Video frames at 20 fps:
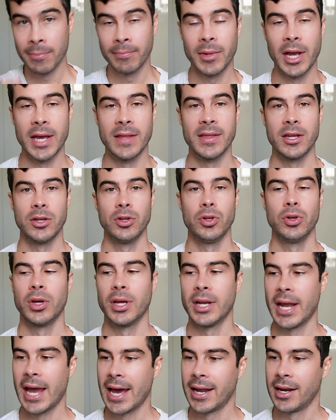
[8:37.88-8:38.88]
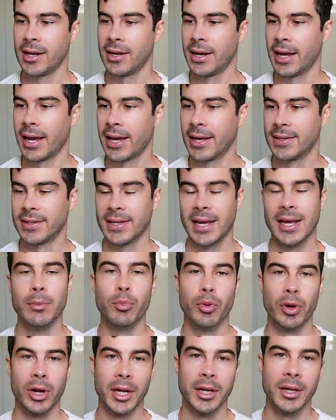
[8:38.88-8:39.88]
and then you can add it as a
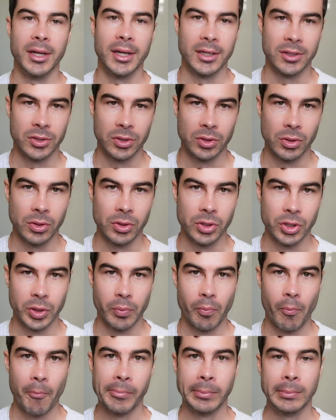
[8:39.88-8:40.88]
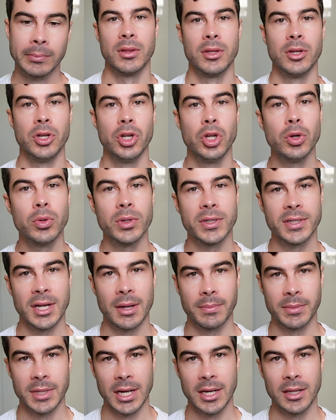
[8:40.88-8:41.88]
brand exclusion. The newest
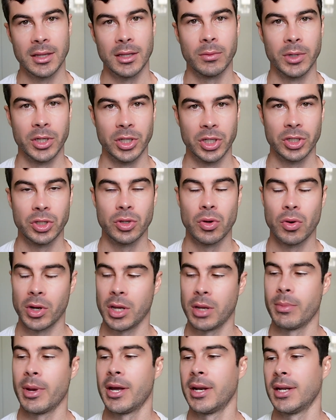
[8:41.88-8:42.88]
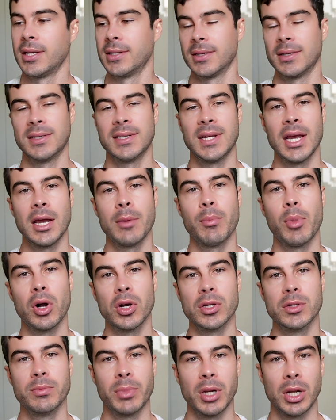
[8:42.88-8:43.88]
update that we're just talking about is a tick
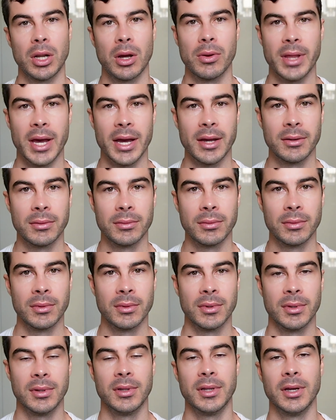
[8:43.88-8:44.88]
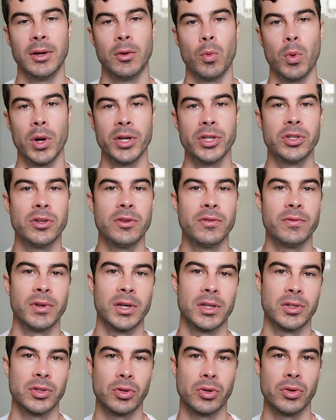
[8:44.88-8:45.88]
box below that once you've
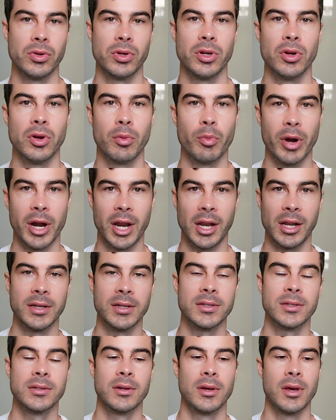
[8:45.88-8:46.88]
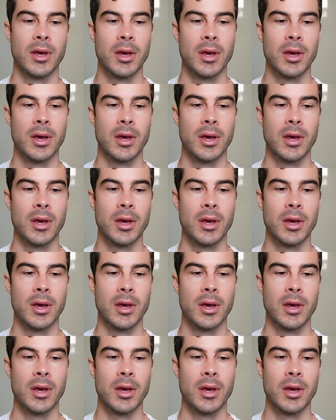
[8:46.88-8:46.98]
excluded your brand list,